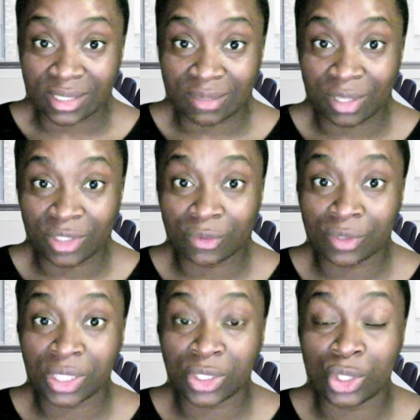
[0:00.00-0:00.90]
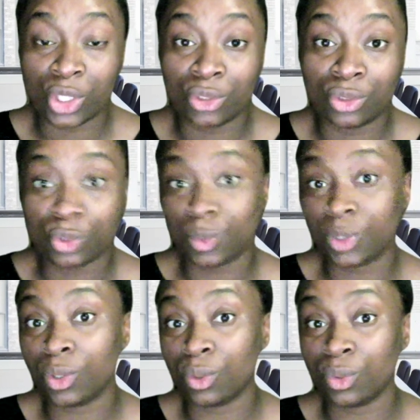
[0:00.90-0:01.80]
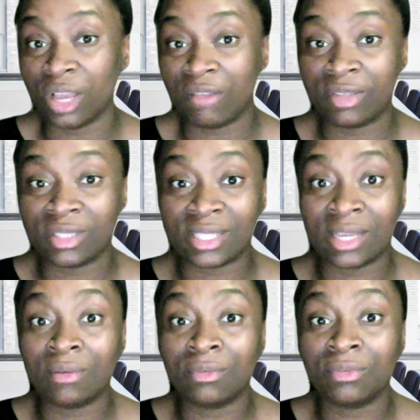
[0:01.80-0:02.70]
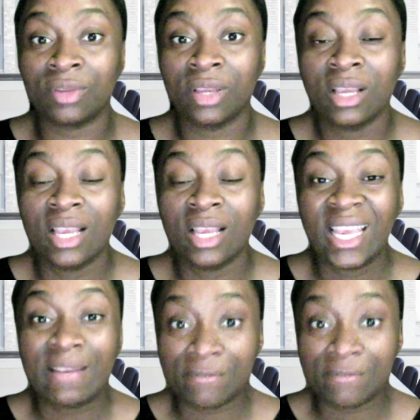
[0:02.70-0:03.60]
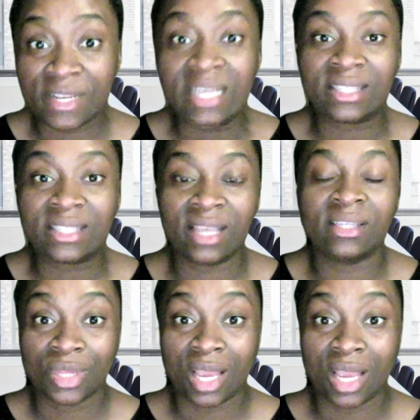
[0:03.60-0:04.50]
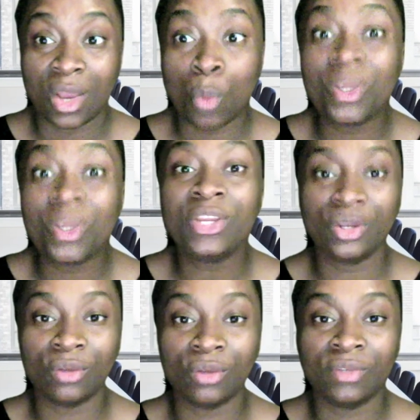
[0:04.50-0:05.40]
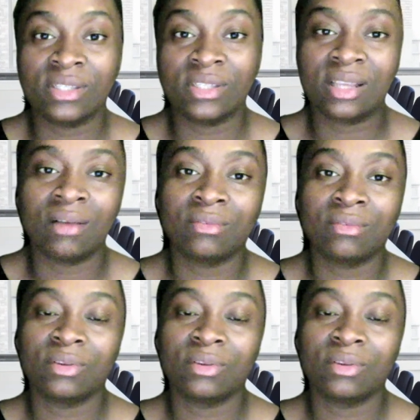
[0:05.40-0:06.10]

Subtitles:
It makes you think you can do it all. You have a self-inflated opinion of yourself.